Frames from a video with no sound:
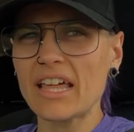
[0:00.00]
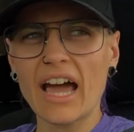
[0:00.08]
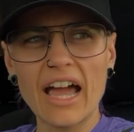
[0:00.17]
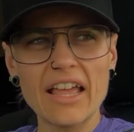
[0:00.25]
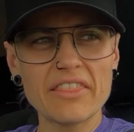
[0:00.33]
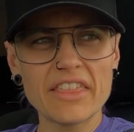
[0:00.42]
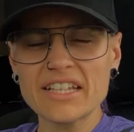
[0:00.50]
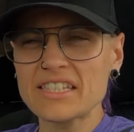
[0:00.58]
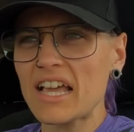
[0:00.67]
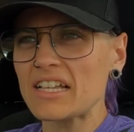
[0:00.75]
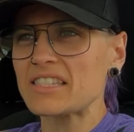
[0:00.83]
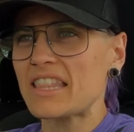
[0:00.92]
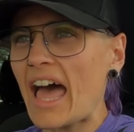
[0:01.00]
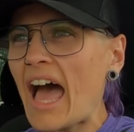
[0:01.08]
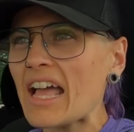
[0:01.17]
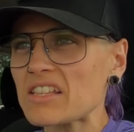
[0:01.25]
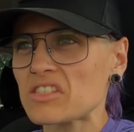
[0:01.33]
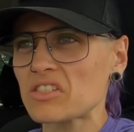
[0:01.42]
that this has
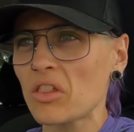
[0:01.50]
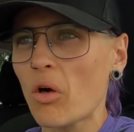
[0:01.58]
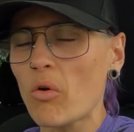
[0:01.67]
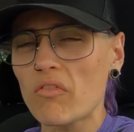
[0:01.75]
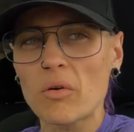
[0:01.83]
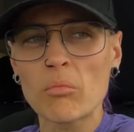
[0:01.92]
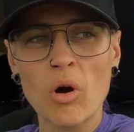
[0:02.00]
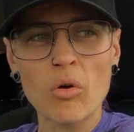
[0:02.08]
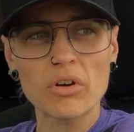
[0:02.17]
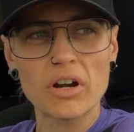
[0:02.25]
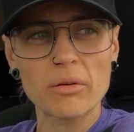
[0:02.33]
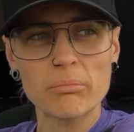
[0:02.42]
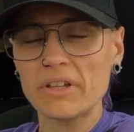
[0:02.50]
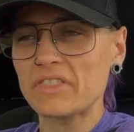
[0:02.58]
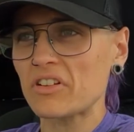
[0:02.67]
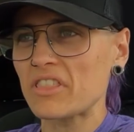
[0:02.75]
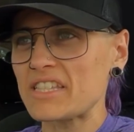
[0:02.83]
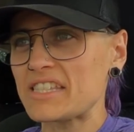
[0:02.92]
that slow of a motor, but
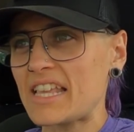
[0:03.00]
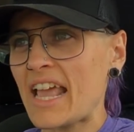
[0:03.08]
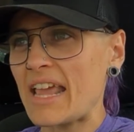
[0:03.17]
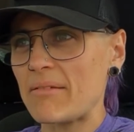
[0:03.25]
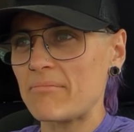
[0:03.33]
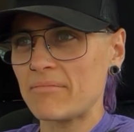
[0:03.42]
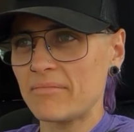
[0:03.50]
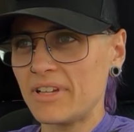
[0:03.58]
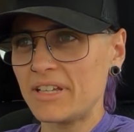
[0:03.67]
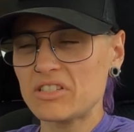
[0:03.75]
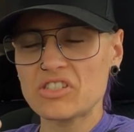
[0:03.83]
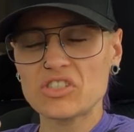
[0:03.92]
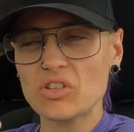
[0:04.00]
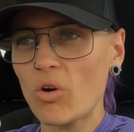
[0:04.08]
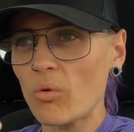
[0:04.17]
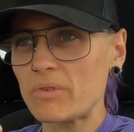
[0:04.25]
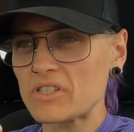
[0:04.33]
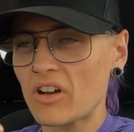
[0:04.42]
they're the same. It's
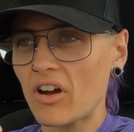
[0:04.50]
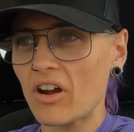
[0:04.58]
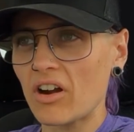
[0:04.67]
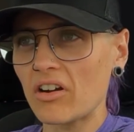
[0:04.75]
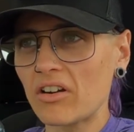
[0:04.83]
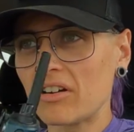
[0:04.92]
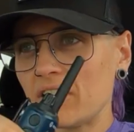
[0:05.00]
so bizarre.